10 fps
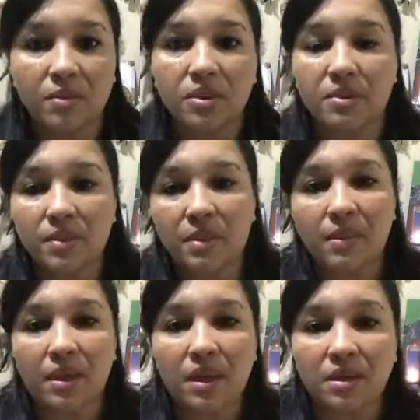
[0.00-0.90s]
but sometimes
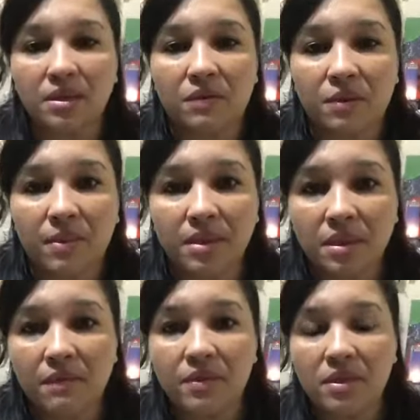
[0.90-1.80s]
getting answers for
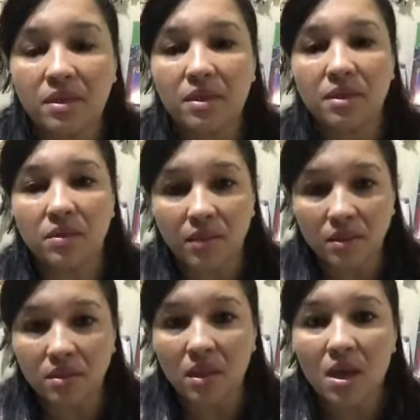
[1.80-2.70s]
myself in certain
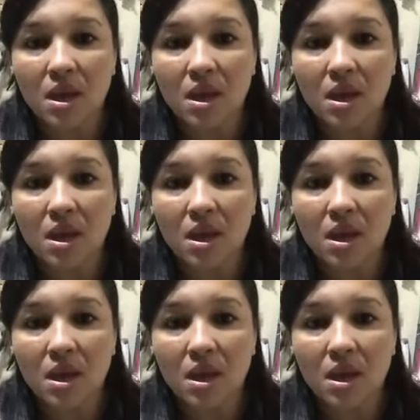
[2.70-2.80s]
situations,